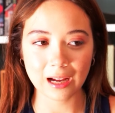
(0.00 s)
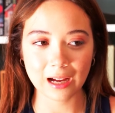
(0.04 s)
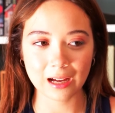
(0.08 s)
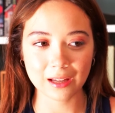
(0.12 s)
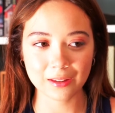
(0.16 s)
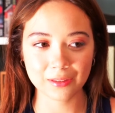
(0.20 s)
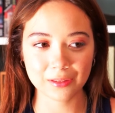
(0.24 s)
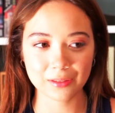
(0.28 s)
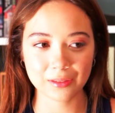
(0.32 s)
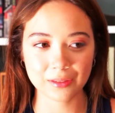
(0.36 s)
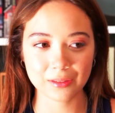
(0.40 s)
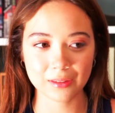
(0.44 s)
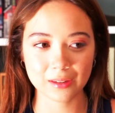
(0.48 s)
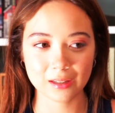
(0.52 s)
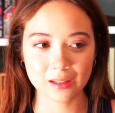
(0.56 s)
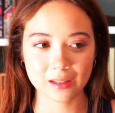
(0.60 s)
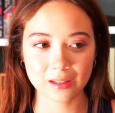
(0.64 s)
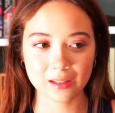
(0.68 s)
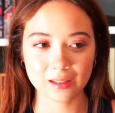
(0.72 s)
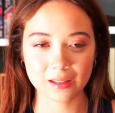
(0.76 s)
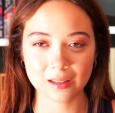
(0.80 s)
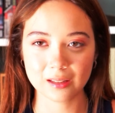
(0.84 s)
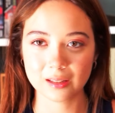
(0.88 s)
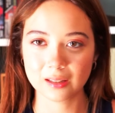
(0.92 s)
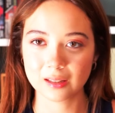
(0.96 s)
I, what
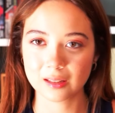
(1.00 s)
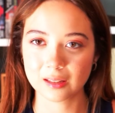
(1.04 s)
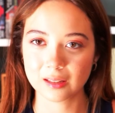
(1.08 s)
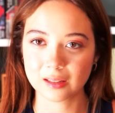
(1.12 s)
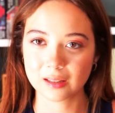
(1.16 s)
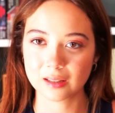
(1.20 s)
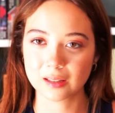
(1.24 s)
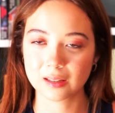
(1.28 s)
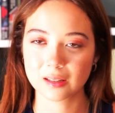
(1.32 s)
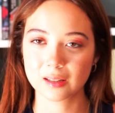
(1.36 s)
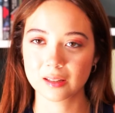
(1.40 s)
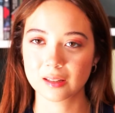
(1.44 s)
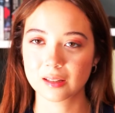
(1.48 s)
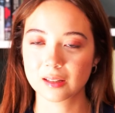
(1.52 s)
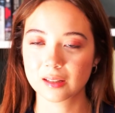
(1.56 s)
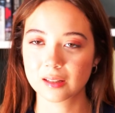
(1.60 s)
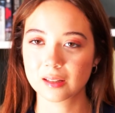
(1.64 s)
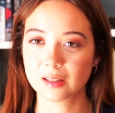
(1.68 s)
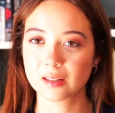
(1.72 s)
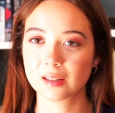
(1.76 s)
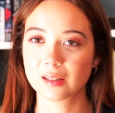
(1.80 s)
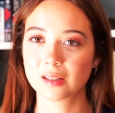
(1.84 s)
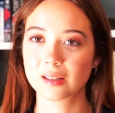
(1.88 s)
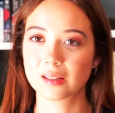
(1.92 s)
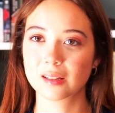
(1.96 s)
uh,
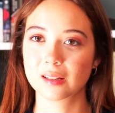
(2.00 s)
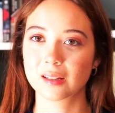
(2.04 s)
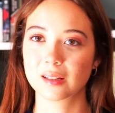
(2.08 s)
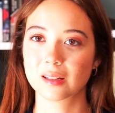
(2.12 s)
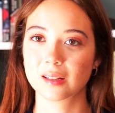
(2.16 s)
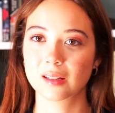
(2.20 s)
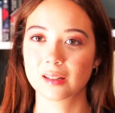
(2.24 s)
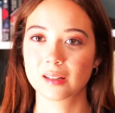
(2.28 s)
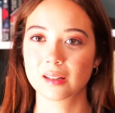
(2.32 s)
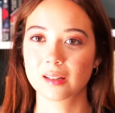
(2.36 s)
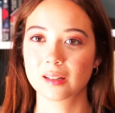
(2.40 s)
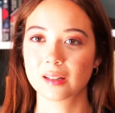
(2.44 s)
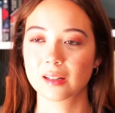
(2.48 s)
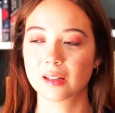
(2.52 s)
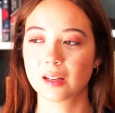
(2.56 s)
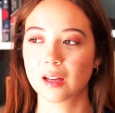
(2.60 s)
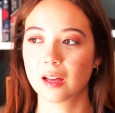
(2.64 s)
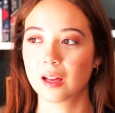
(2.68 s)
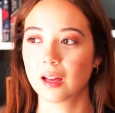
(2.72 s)
defines jazz?